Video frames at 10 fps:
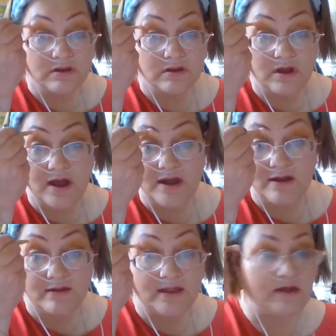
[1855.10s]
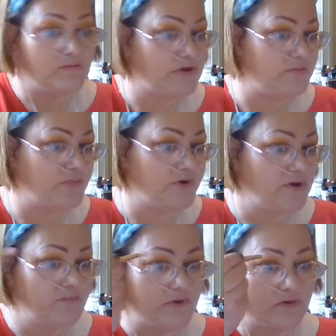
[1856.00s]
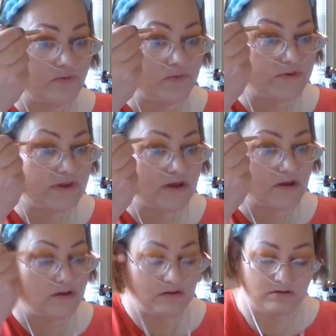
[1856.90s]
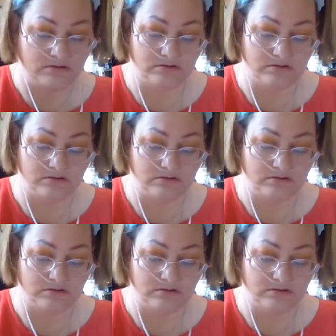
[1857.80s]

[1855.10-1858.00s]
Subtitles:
Highlight my brow bone with that color.